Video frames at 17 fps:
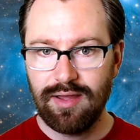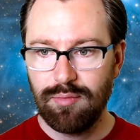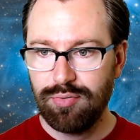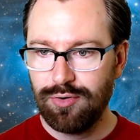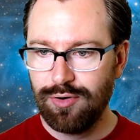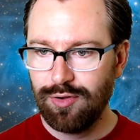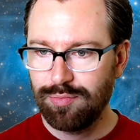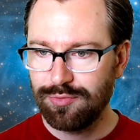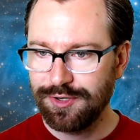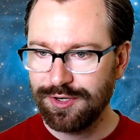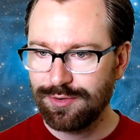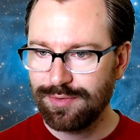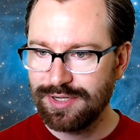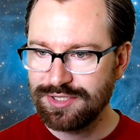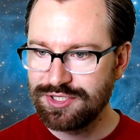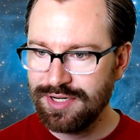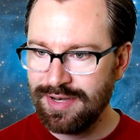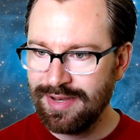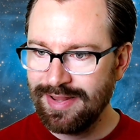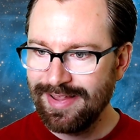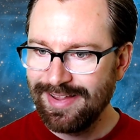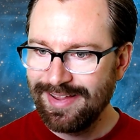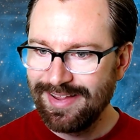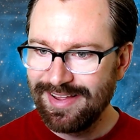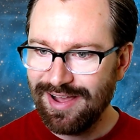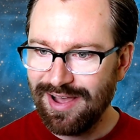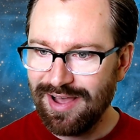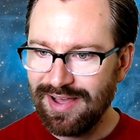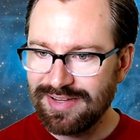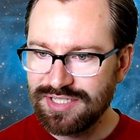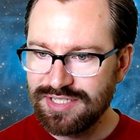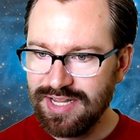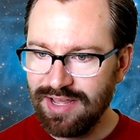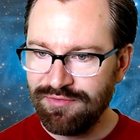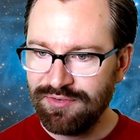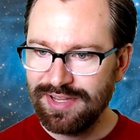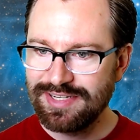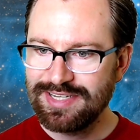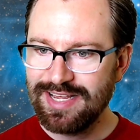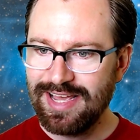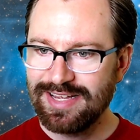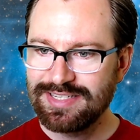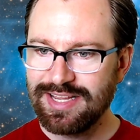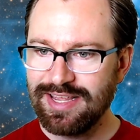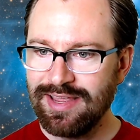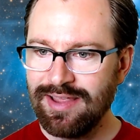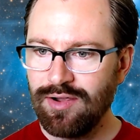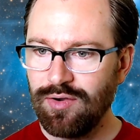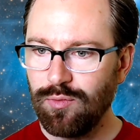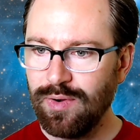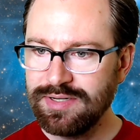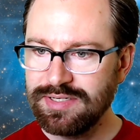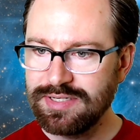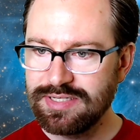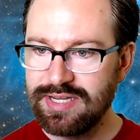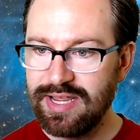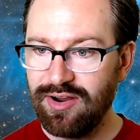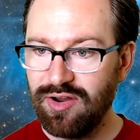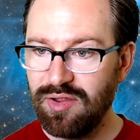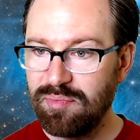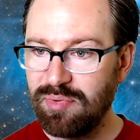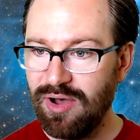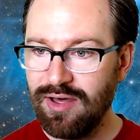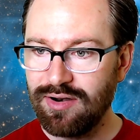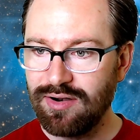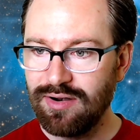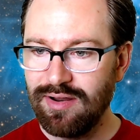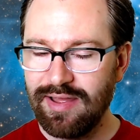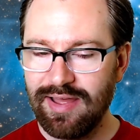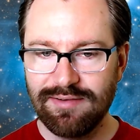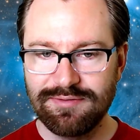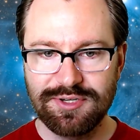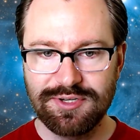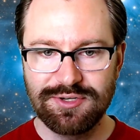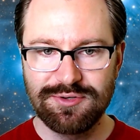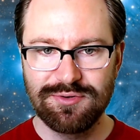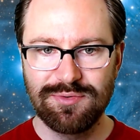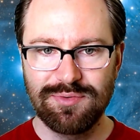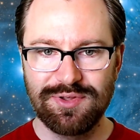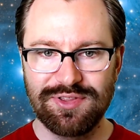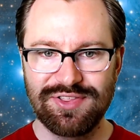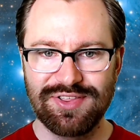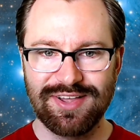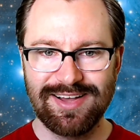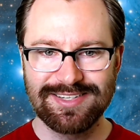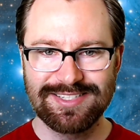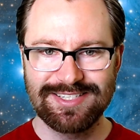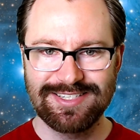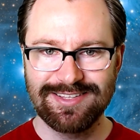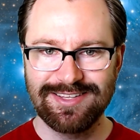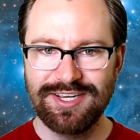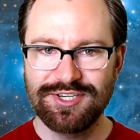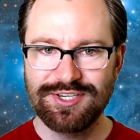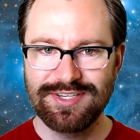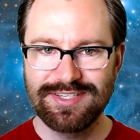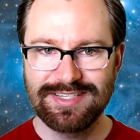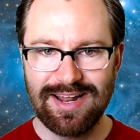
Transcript: appropriate question. Uh, Stephanie is asking, what does Harry Potter have to do with the constellations?